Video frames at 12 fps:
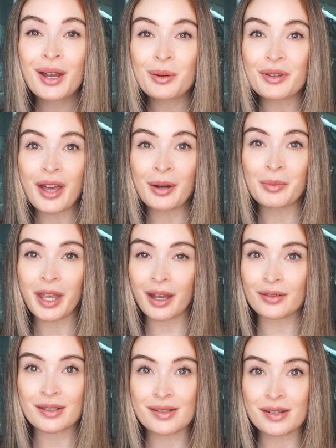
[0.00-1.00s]
without me
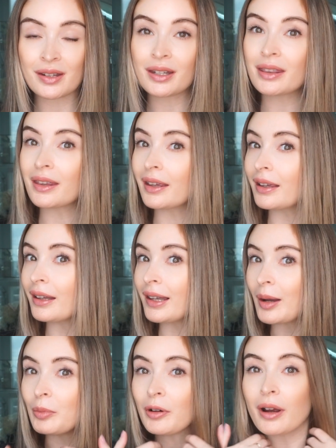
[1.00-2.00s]
having to do anything
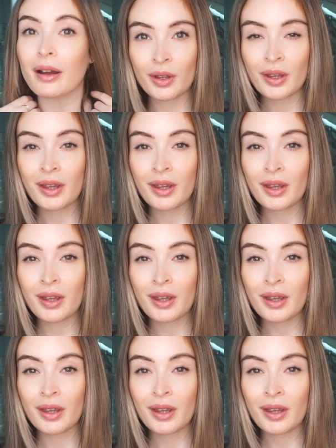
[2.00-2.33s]
elaborate.